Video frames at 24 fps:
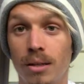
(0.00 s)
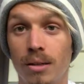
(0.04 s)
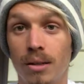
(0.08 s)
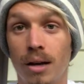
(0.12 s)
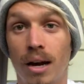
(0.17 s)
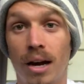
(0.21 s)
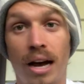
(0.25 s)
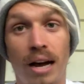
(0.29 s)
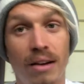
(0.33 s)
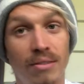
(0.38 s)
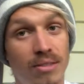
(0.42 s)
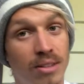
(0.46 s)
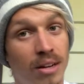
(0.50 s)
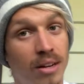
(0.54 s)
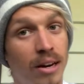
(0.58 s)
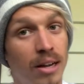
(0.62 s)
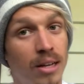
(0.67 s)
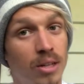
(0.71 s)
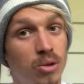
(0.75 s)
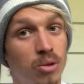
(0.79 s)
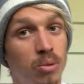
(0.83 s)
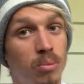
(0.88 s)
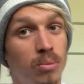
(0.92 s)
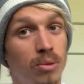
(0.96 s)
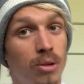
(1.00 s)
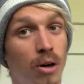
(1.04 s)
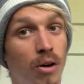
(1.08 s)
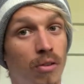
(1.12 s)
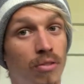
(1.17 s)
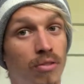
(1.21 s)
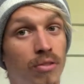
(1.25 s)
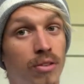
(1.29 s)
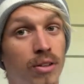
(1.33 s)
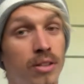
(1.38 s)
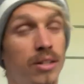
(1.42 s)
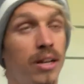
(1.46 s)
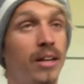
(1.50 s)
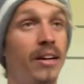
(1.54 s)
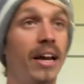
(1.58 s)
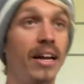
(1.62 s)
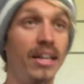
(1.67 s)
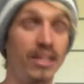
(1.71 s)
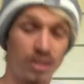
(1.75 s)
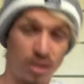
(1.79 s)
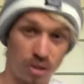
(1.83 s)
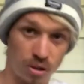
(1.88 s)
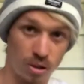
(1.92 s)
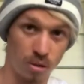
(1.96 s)
I have Sunday swims off. Sunday
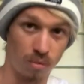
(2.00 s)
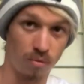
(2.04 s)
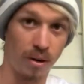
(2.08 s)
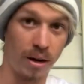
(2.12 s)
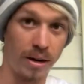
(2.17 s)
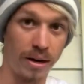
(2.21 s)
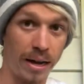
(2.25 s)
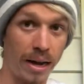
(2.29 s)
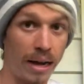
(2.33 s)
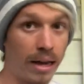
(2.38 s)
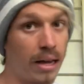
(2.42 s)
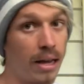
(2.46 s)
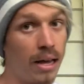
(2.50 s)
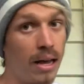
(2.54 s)
is just a run day,